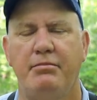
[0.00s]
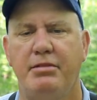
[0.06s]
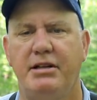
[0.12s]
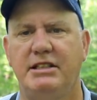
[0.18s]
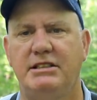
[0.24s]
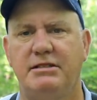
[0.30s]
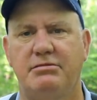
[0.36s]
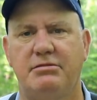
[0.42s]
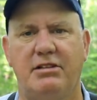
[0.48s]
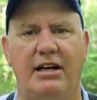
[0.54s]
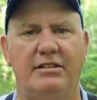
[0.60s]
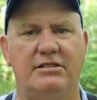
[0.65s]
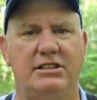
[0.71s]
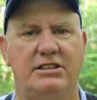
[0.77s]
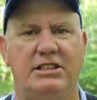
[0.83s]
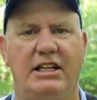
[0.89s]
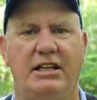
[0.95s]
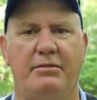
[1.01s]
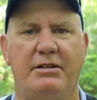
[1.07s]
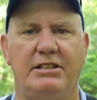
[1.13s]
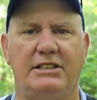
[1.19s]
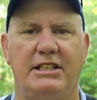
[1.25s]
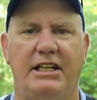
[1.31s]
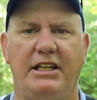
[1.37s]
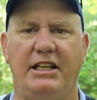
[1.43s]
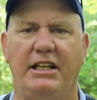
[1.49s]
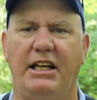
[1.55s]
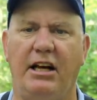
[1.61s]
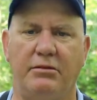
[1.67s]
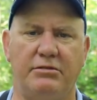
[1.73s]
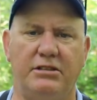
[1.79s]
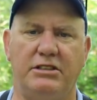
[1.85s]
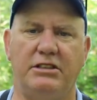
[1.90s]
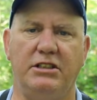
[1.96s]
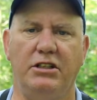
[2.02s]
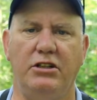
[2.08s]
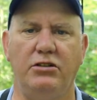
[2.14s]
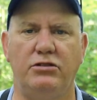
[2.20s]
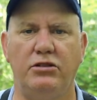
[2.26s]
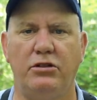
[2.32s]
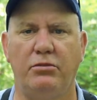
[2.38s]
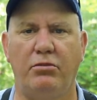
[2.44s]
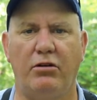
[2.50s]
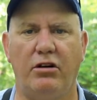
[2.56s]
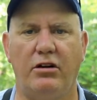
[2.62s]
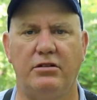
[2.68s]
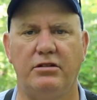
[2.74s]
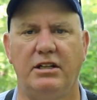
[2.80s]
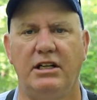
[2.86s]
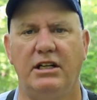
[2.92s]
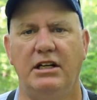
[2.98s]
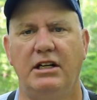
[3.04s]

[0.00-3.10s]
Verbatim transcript: Please subscribe to this channel because it helps us in the YouTube world.